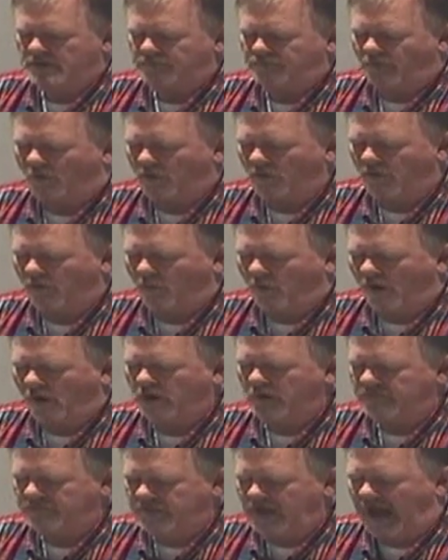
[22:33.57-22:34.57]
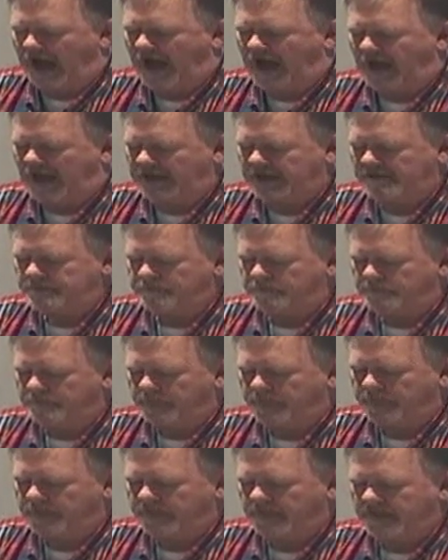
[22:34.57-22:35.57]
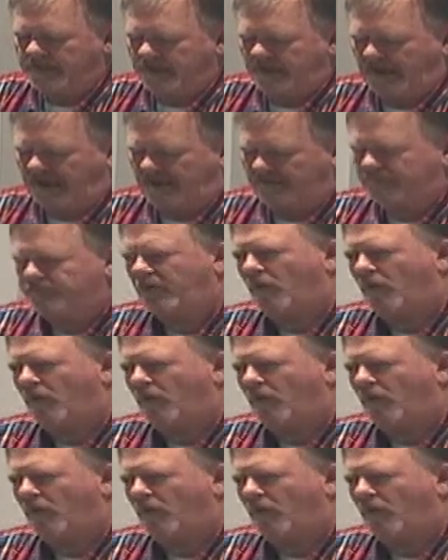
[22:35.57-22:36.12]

for the Word of God and